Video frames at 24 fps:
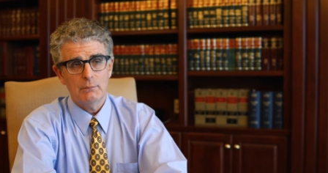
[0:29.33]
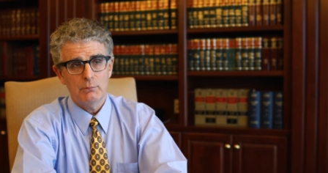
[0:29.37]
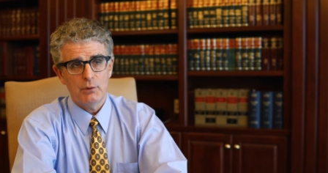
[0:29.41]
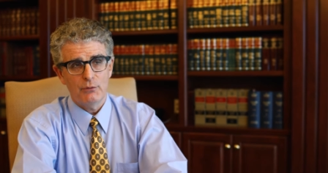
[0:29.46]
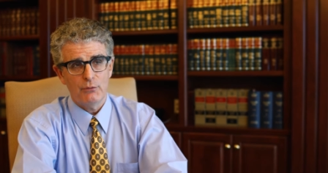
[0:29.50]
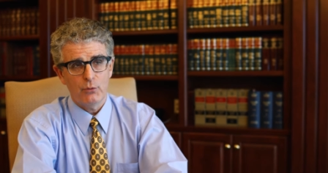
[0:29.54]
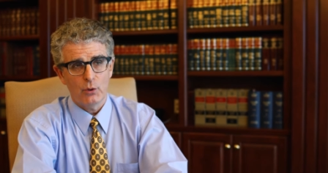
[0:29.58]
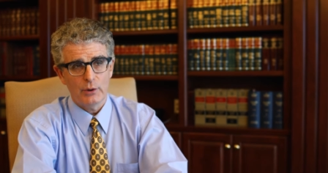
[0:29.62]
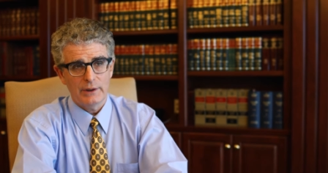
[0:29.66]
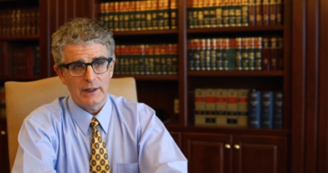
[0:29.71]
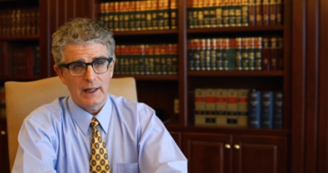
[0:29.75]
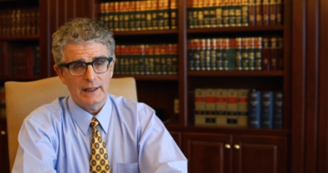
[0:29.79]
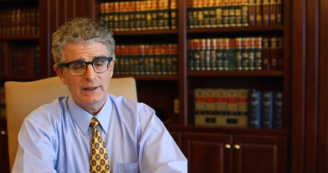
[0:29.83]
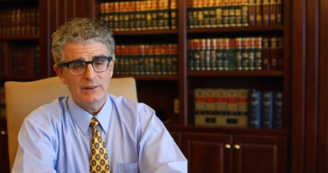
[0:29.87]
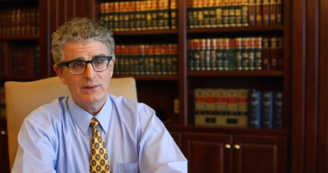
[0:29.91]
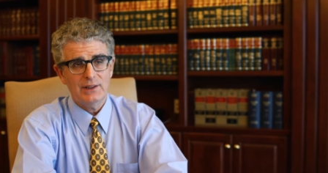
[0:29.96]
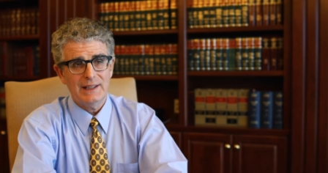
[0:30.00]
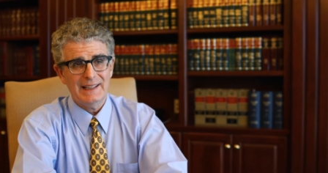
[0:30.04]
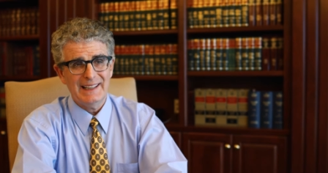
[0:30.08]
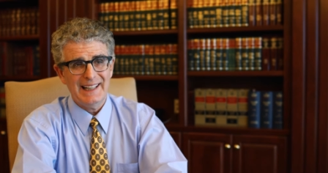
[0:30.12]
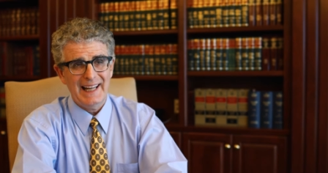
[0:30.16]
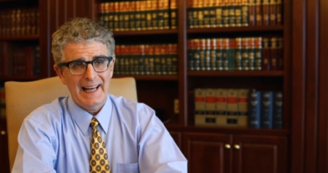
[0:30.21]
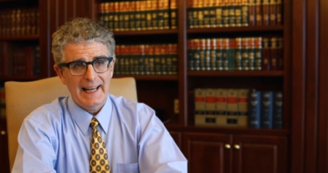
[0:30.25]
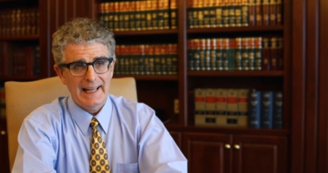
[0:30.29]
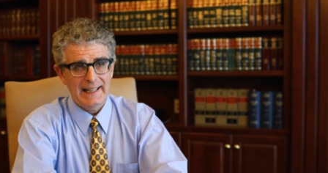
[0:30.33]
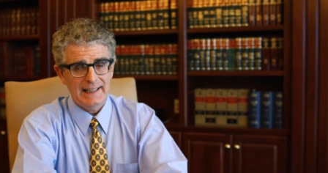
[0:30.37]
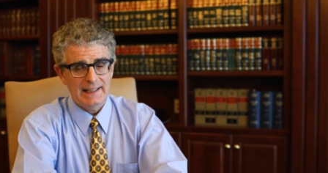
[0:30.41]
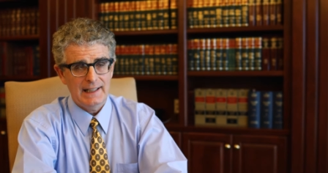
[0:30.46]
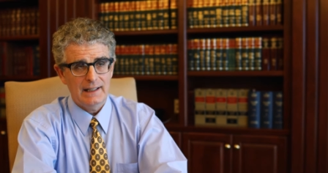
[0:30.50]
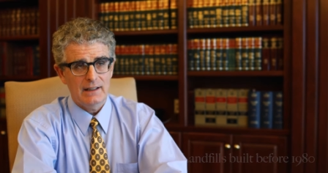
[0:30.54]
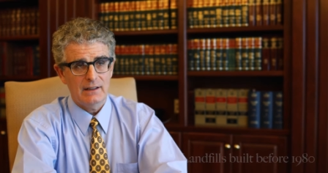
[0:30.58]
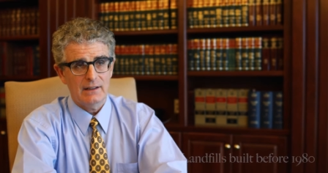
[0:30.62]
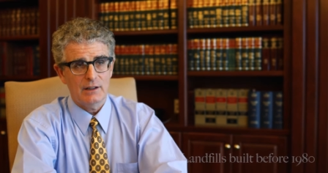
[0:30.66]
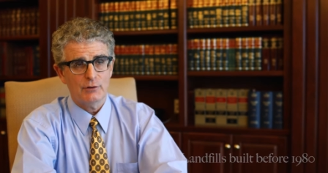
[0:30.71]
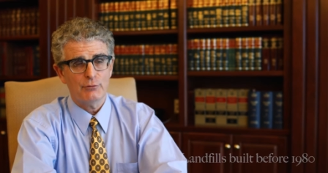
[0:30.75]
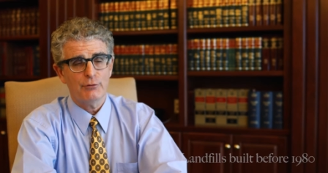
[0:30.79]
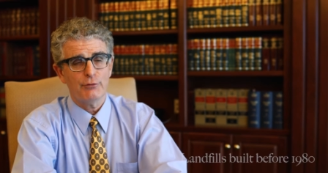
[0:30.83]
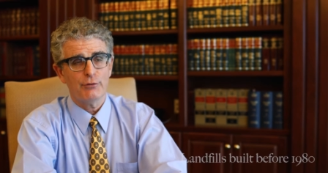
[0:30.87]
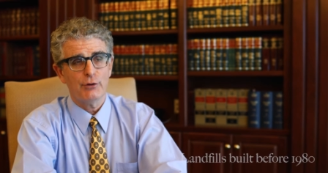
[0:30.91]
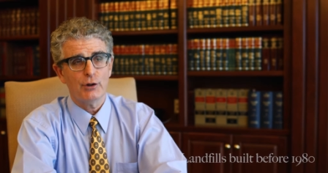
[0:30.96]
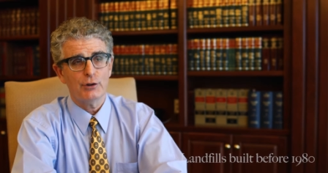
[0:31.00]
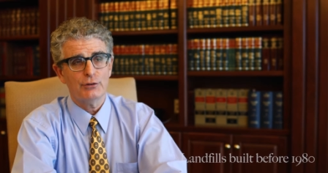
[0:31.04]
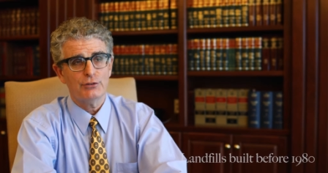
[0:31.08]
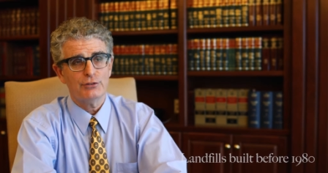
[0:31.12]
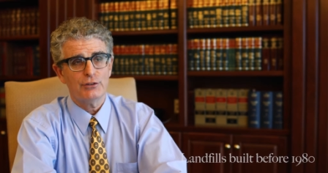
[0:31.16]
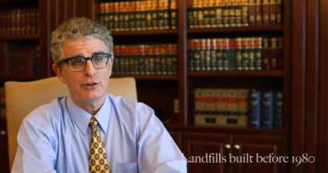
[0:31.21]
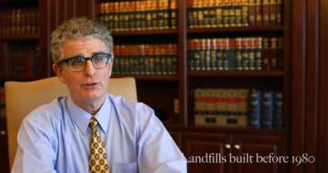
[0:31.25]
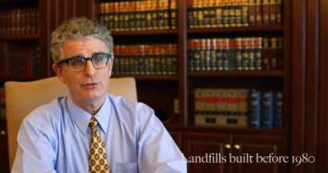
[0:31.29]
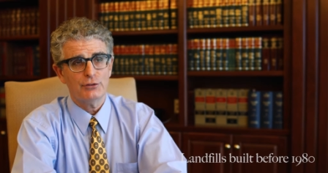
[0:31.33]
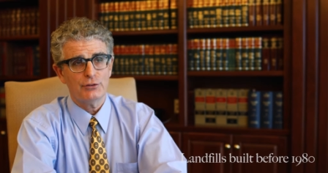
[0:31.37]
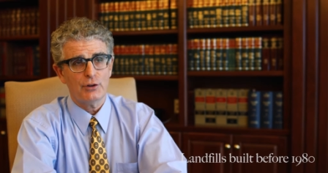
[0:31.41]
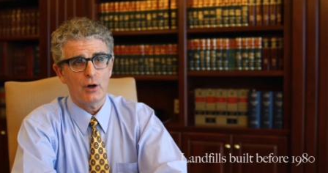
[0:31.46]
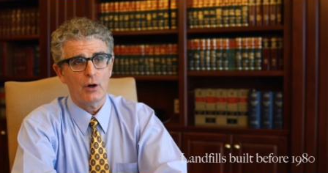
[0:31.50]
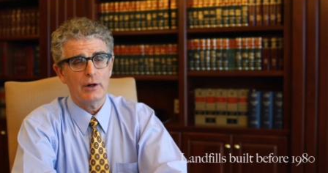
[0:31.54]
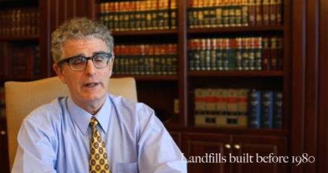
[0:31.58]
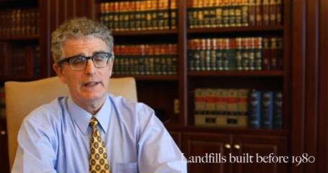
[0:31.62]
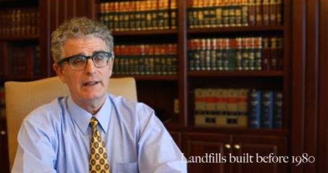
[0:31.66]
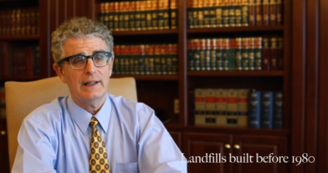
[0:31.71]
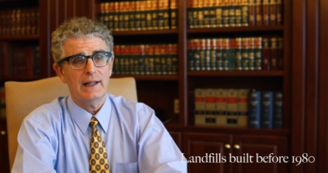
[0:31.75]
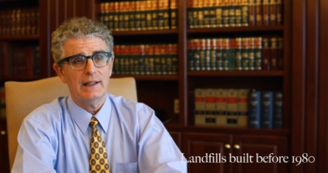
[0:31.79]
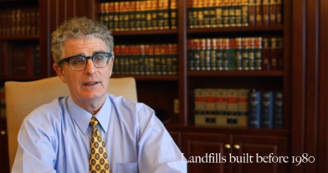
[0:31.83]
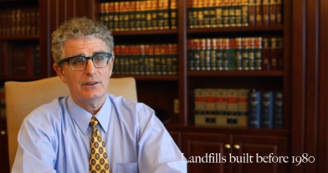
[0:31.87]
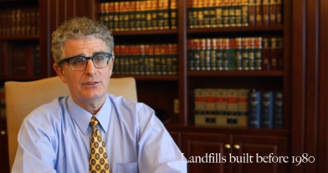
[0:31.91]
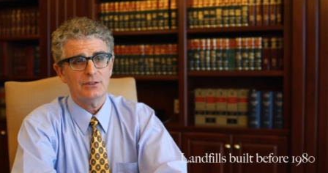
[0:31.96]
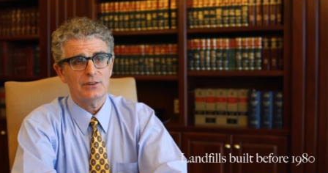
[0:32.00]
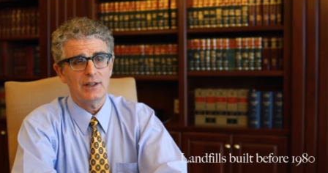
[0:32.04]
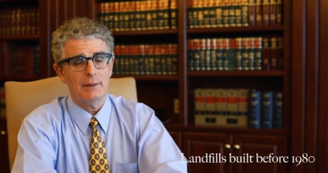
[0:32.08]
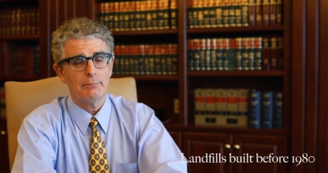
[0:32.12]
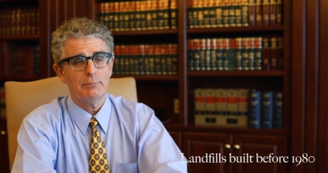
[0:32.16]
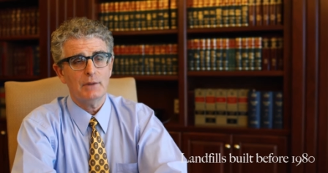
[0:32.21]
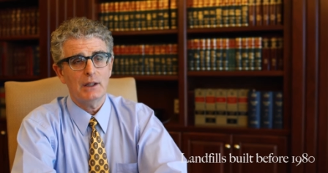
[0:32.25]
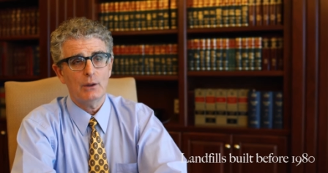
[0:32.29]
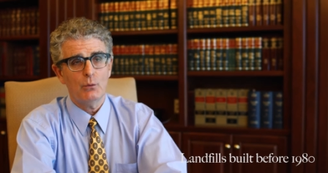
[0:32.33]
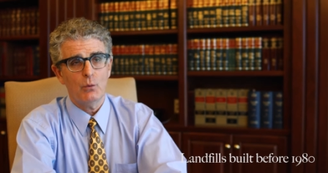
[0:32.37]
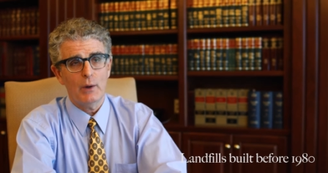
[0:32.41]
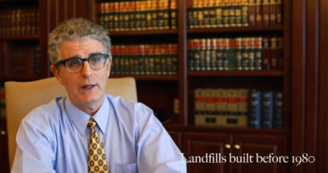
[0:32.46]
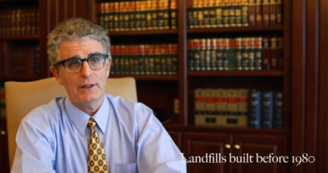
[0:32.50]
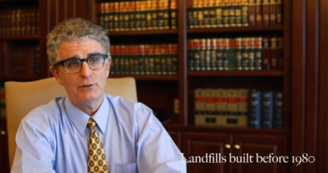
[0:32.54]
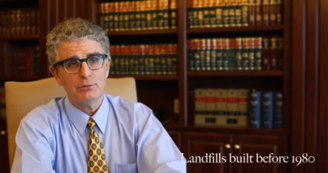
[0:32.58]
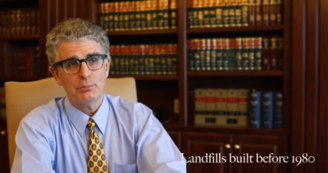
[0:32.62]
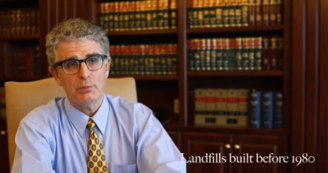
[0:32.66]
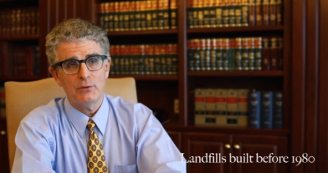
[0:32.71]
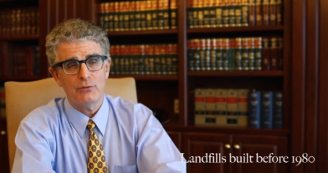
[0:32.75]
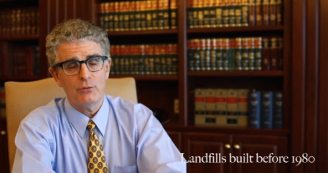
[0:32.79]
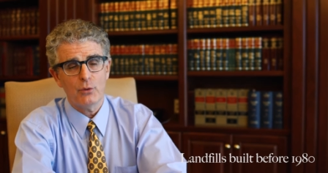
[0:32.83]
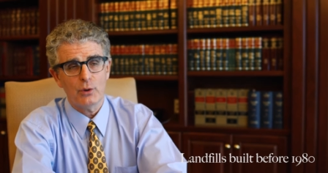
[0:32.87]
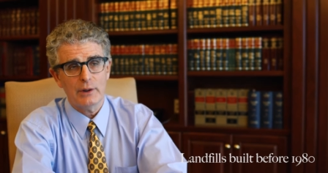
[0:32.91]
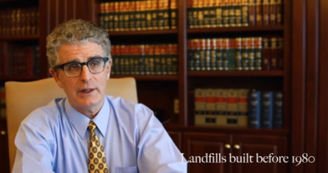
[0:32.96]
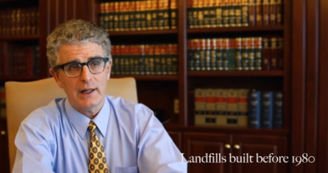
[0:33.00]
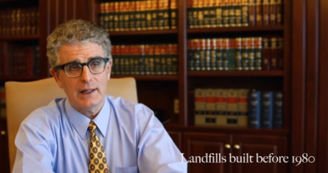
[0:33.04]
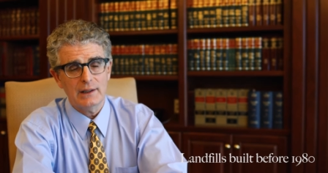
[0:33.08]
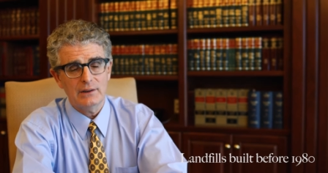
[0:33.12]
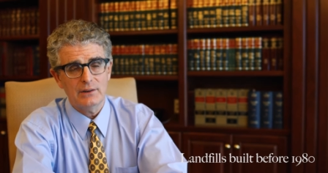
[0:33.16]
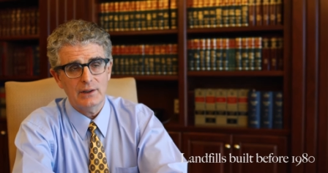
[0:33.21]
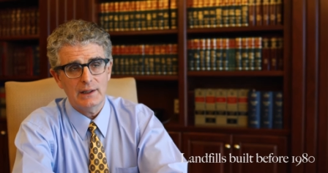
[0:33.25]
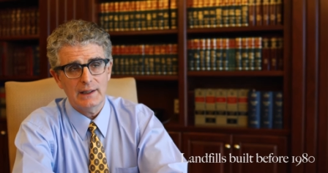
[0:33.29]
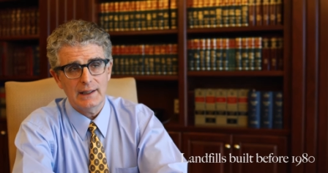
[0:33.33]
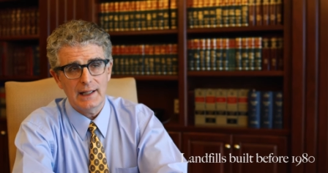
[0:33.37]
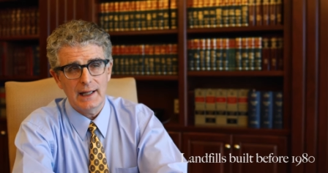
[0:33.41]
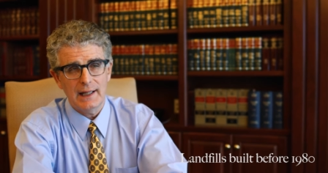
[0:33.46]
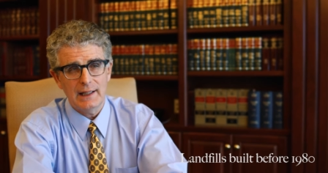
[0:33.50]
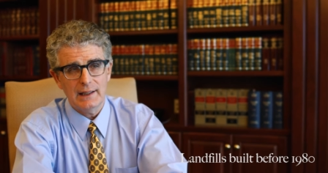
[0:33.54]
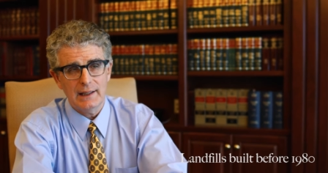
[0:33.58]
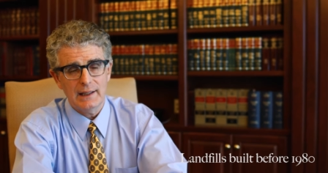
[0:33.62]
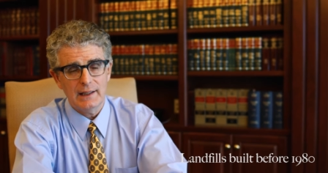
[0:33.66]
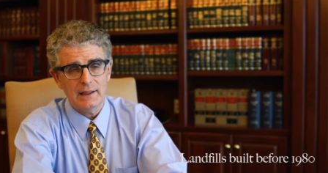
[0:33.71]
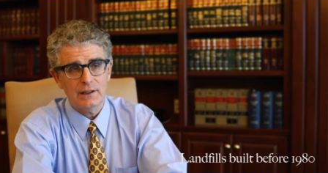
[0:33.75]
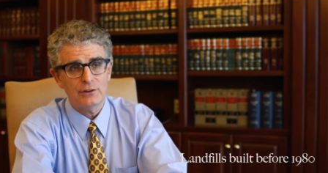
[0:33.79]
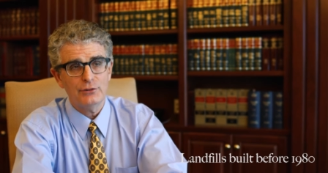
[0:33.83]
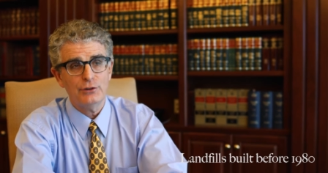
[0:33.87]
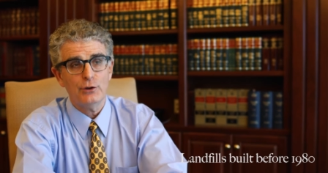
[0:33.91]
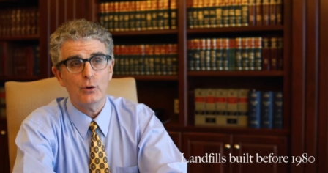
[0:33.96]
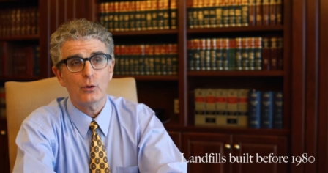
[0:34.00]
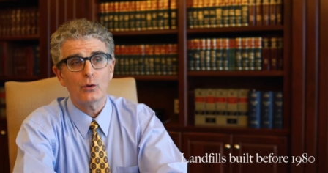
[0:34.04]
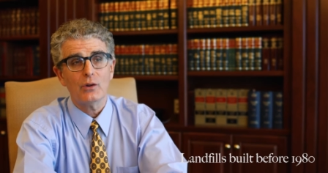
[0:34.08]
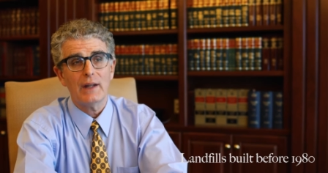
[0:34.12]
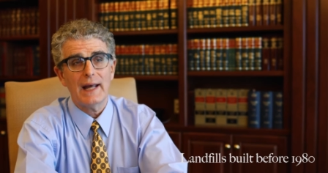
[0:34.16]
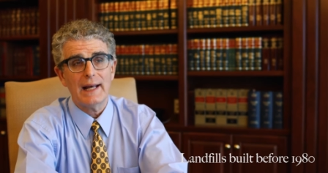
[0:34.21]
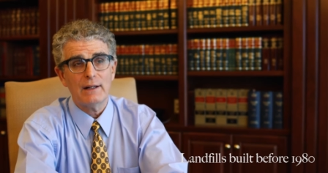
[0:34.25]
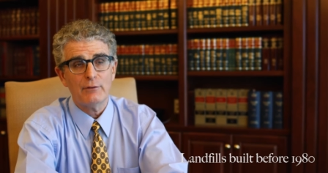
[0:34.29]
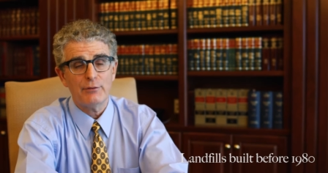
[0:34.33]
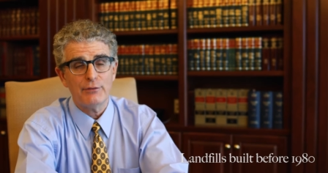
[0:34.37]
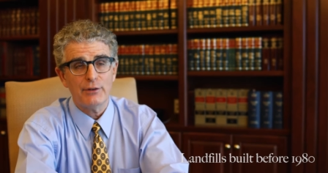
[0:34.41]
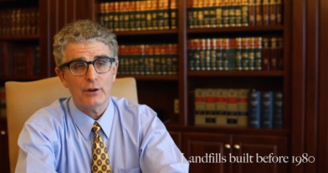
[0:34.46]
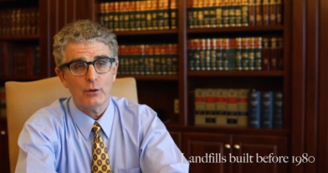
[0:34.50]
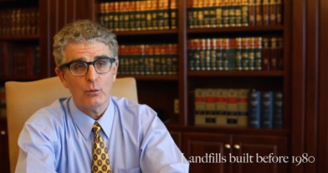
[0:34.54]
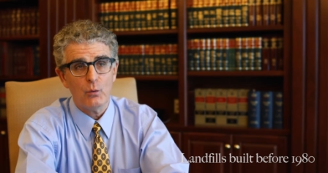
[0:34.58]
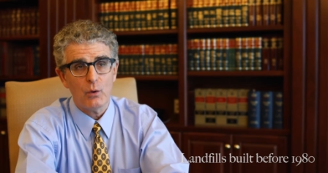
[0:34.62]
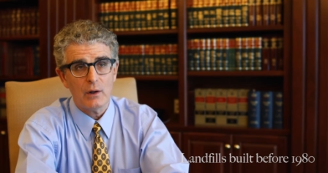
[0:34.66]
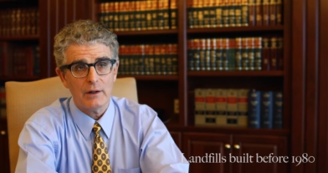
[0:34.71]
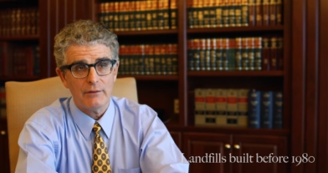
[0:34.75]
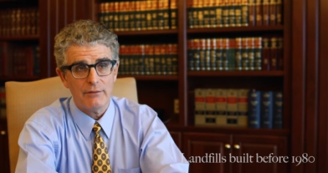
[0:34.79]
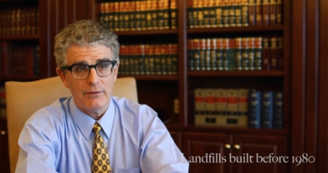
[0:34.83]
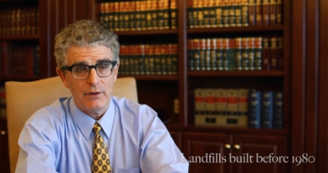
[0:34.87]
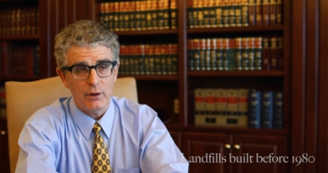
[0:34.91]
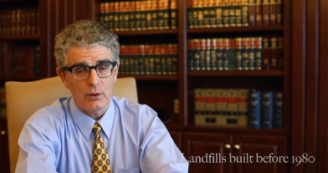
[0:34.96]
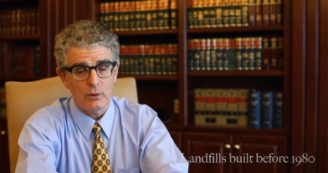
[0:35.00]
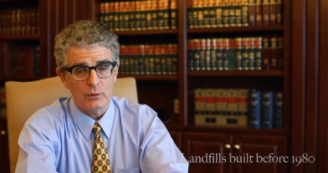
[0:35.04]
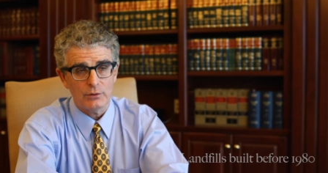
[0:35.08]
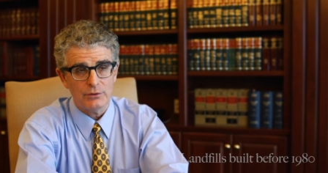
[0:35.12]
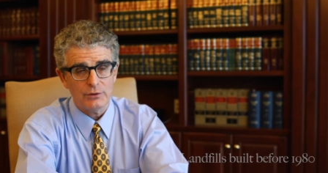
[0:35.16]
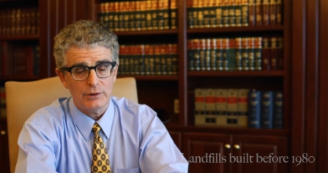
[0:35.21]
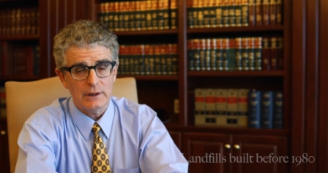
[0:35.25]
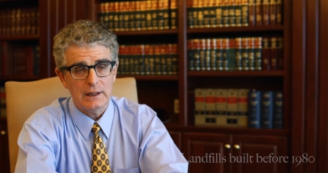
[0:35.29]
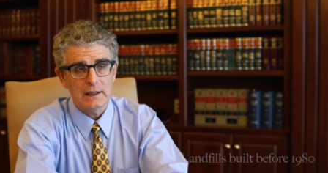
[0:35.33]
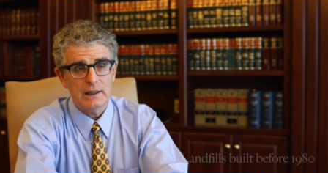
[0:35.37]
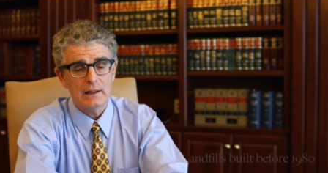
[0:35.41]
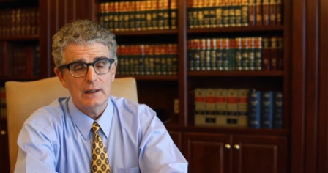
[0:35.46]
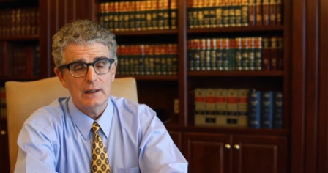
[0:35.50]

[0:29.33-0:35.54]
before 1980, that first started accepting waste before 1980. Is your landfill one of those?